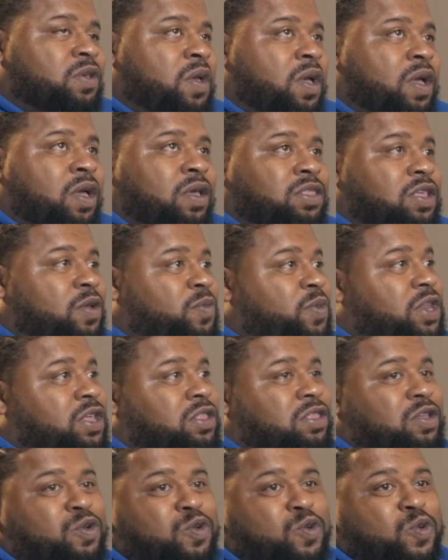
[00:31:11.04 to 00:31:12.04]
I think we need
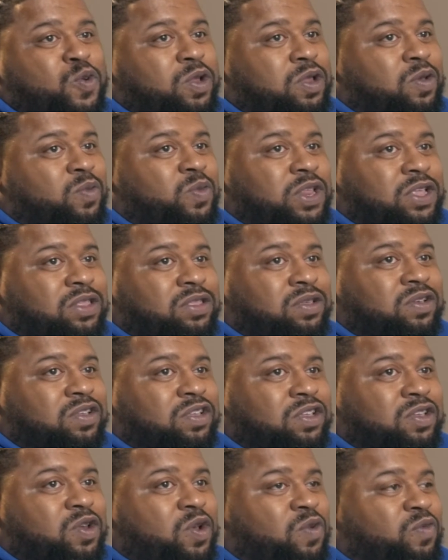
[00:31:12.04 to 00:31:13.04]
to Google and we need to,
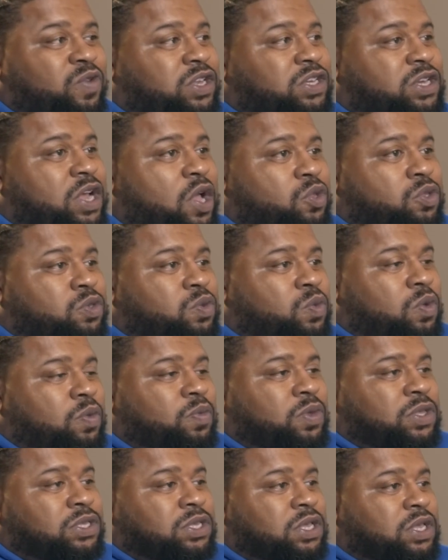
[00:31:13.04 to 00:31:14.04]
reach out to him
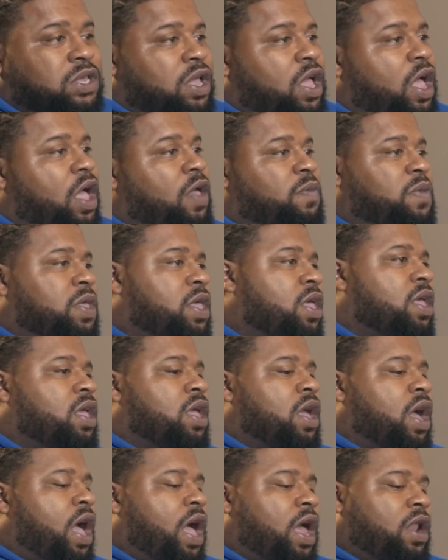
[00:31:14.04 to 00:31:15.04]
and see.
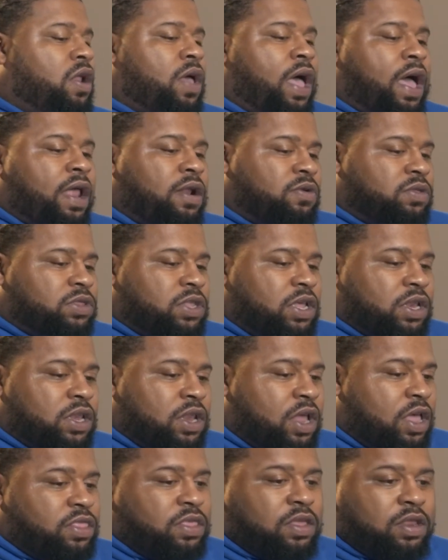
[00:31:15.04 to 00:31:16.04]
I don't think
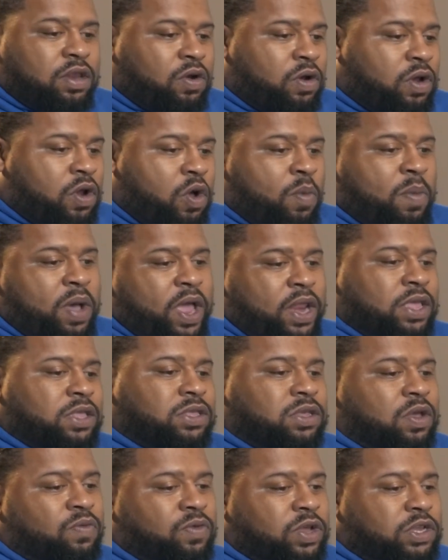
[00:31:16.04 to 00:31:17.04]
nothing or nobody is
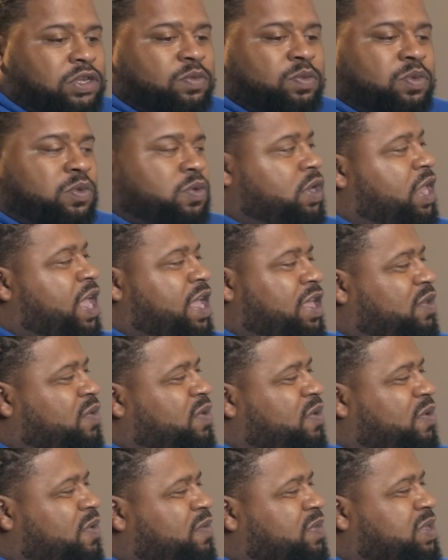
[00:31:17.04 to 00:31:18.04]
unreachable. Like, you
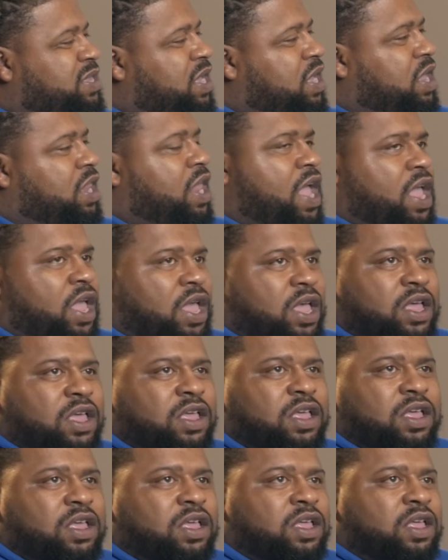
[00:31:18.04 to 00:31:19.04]
know what I'm saying?
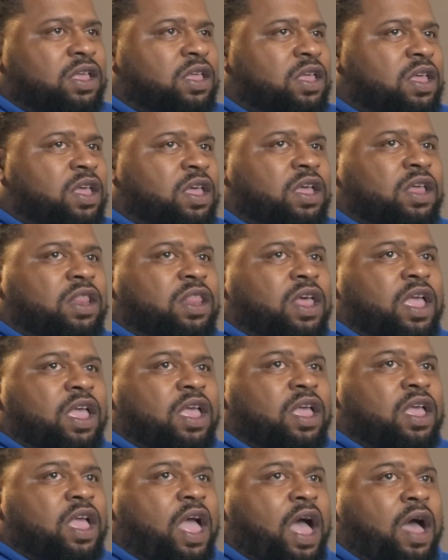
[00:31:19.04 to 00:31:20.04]
Yeah. Like
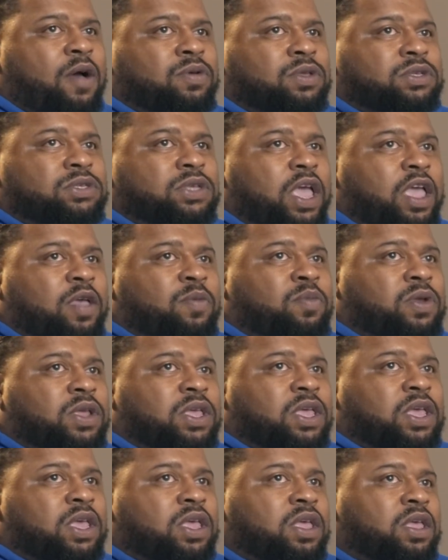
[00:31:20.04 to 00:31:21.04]
I was able to
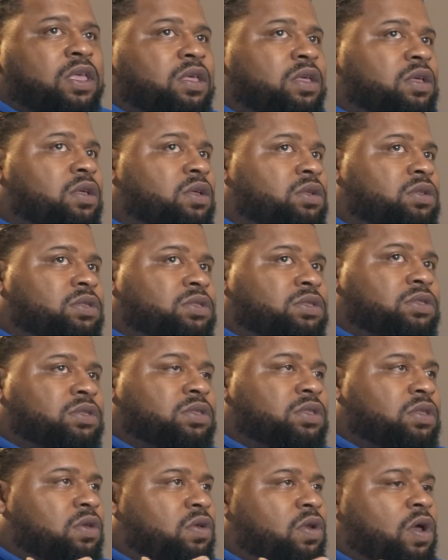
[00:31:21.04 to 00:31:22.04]
get
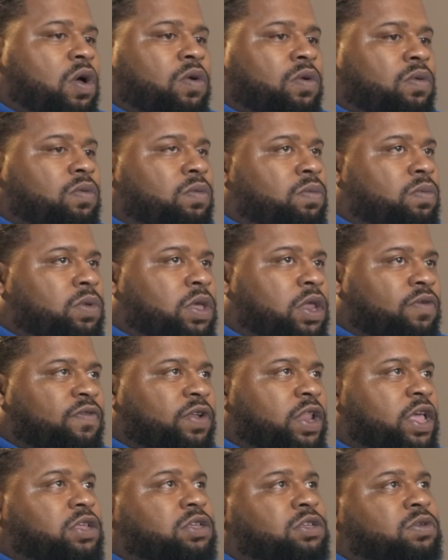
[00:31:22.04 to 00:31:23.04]
a
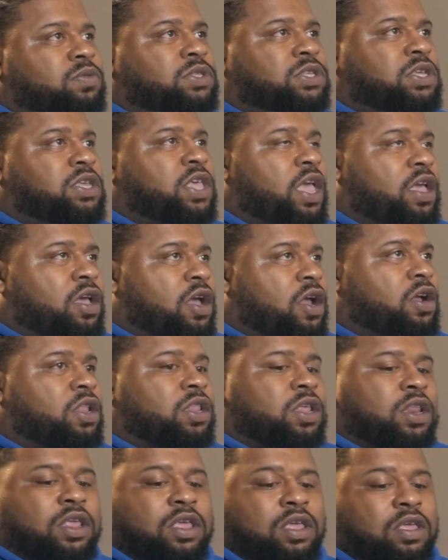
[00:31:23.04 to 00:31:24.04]
relationship with TK
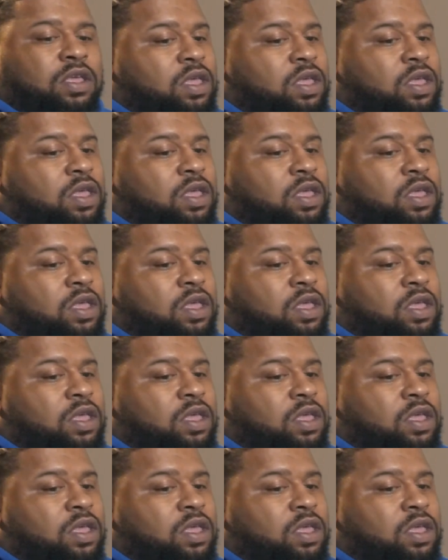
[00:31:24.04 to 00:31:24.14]
Kirkland. And